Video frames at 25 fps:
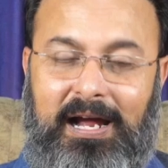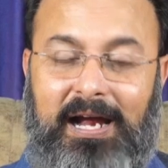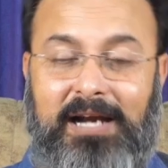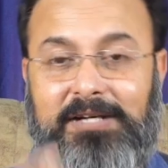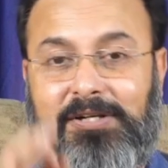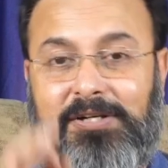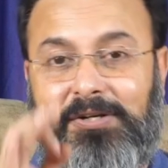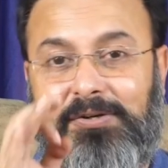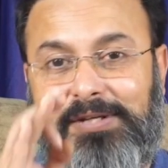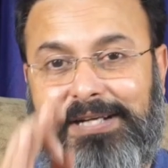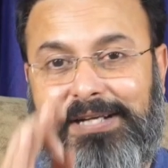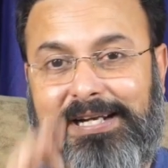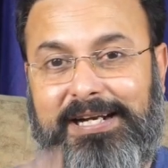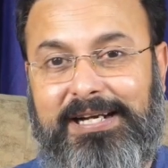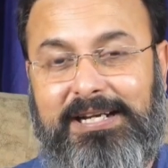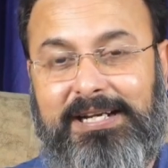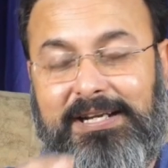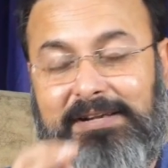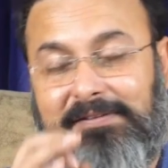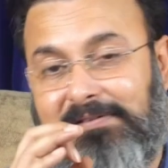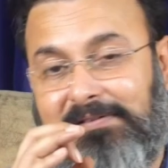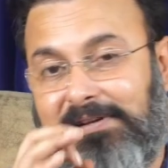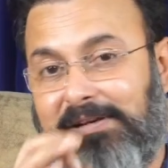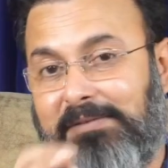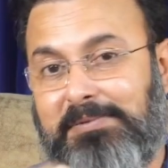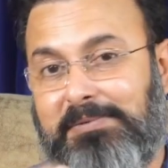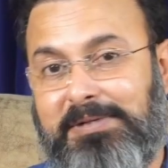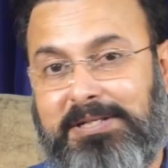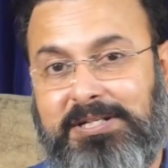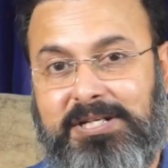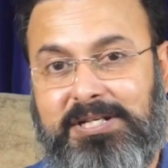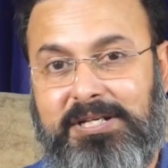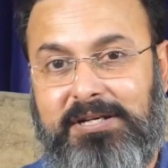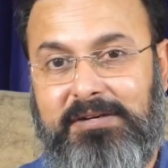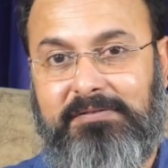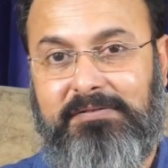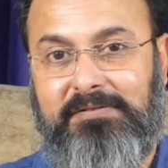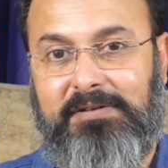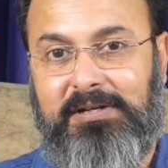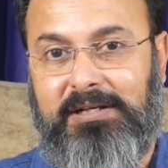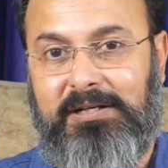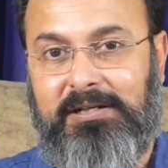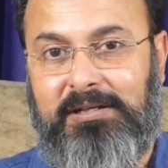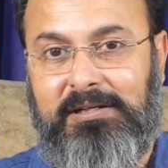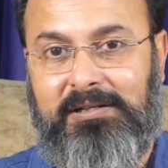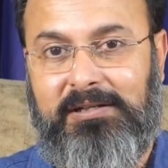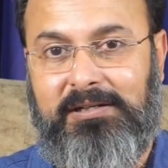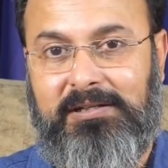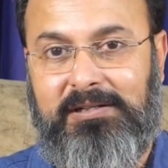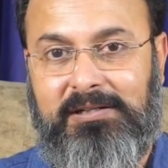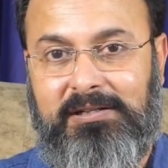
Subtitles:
And your deity will be Shiva.